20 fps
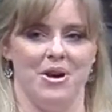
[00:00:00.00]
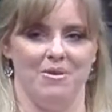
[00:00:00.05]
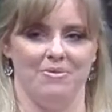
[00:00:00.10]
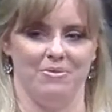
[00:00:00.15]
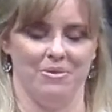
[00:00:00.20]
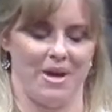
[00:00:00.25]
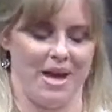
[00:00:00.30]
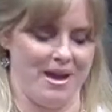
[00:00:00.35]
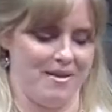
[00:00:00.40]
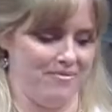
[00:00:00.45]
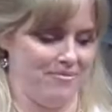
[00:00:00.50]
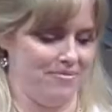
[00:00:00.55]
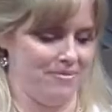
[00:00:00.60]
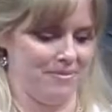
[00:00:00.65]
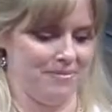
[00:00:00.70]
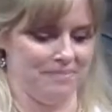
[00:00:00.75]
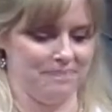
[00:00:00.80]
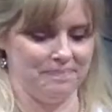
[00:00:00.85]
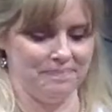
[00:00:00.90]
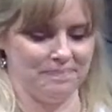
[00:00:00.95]
of
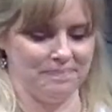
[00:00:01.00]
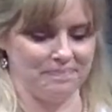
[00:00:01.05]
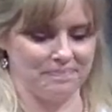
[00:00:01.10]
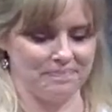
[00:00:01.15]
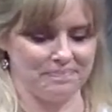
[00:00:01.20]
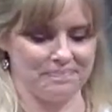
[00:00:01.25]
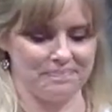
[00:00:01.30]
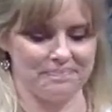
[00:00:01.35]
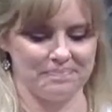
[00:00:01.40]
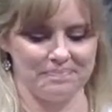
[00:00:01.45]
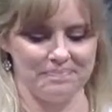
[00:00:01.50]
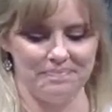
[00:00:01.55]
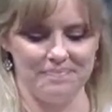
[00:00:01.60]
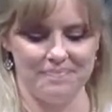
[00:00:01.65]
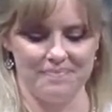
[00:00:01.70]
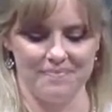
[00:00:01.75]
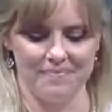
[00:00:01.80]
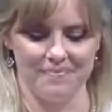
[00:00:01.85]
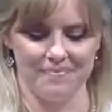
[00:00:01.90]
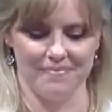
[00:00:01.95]
life.
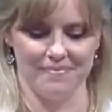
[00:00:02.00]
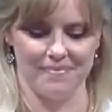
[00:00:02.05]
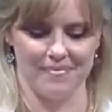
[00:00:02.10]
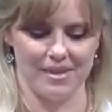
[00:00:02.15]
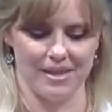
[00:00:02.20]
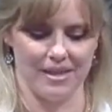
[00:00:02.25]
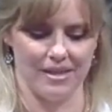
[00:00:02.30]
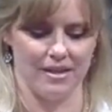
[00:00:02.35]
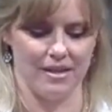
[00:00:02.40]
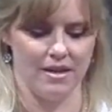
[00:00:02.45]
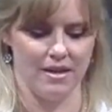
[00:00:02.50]
Amen.